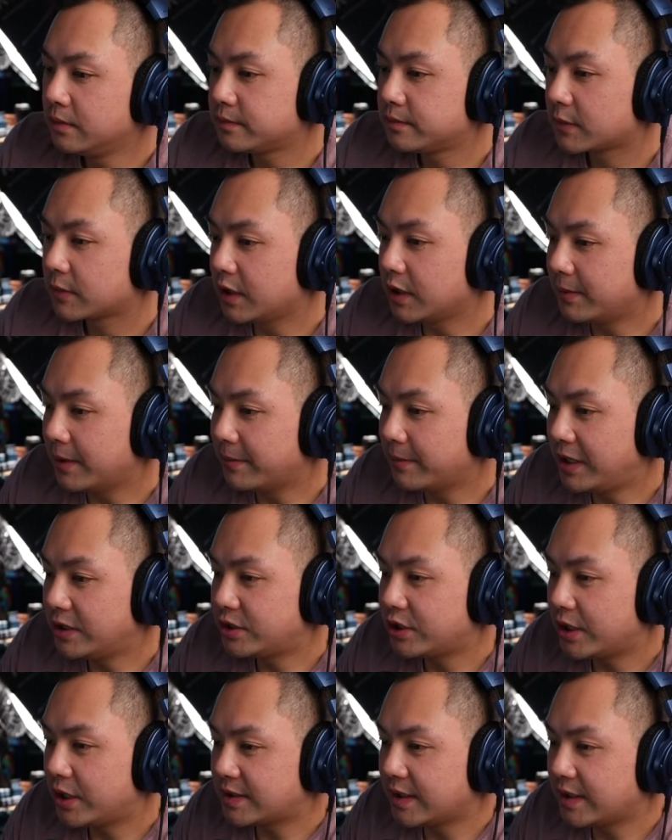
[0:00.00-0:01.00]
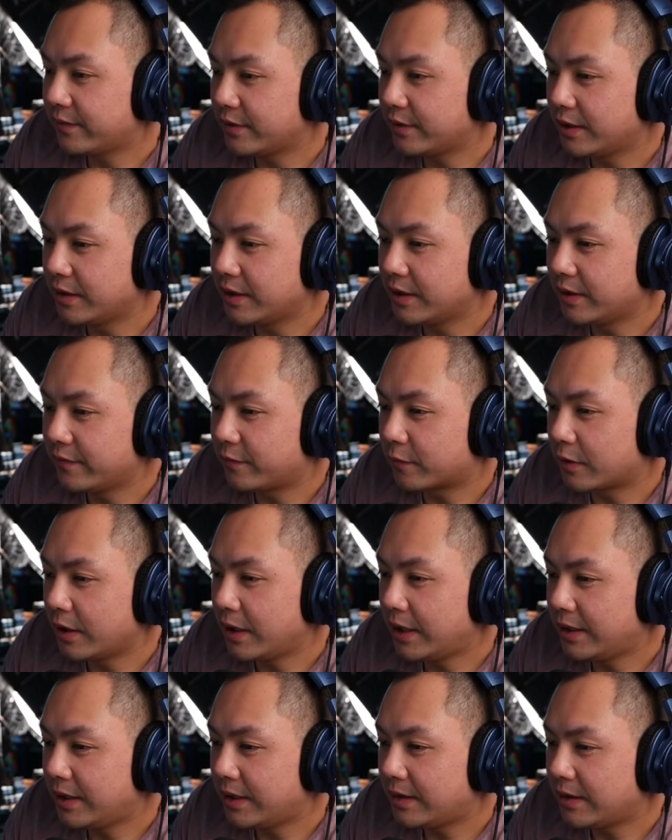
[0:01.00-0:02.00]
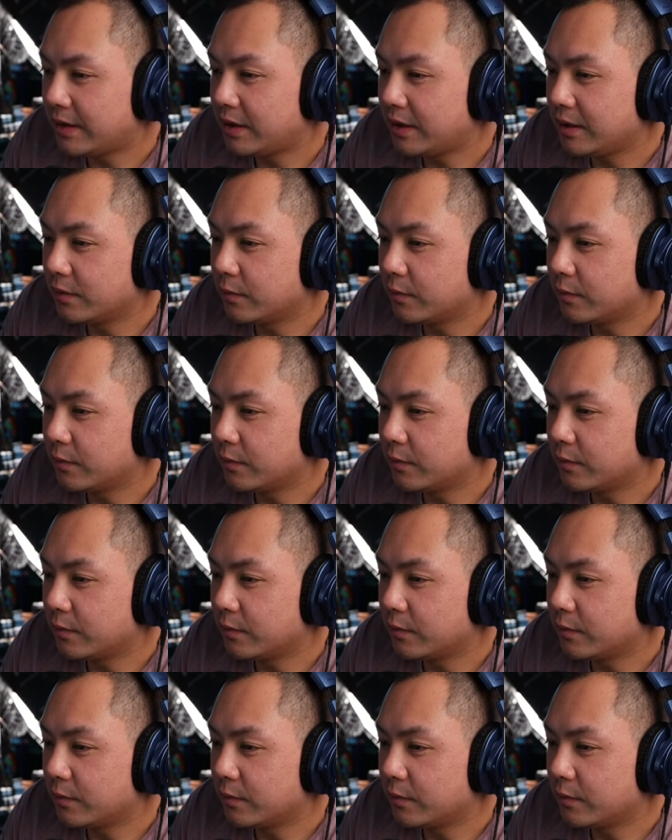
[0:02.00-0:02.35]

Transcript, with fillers: Got my paycheck. Definitely enough for anything.